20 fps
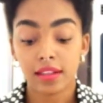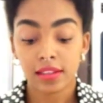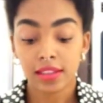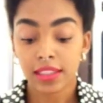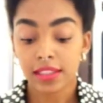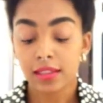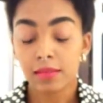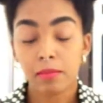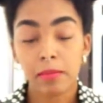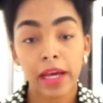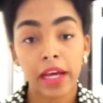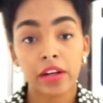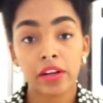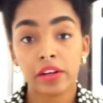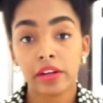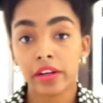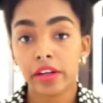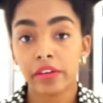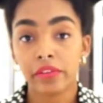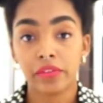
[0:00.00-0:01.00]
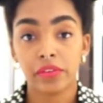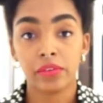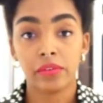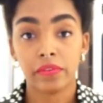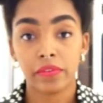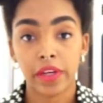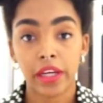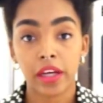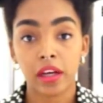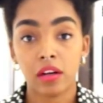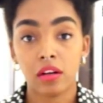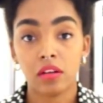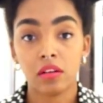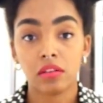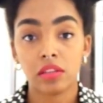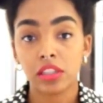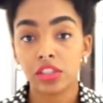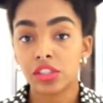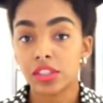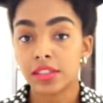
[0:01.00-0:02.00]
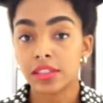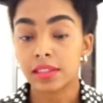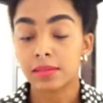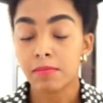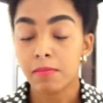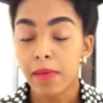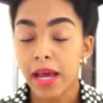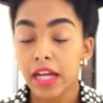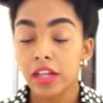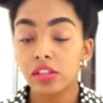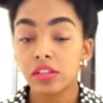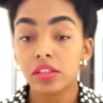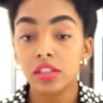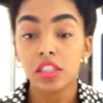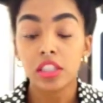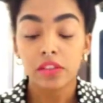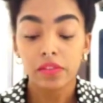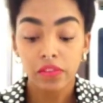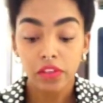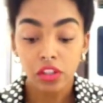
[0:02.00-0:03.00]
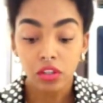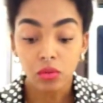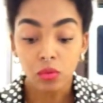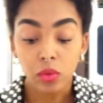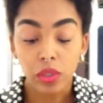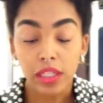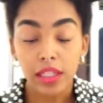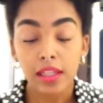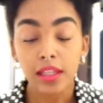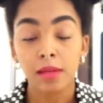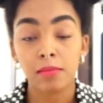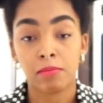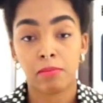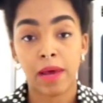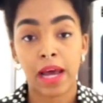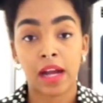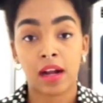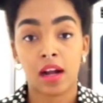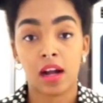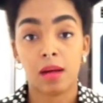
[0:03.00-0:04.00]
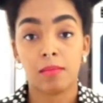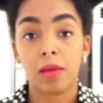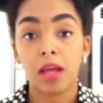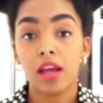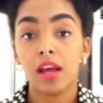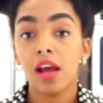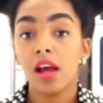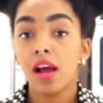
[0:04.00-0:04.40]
It doesn't matter if you fail. It just matters if you get back up.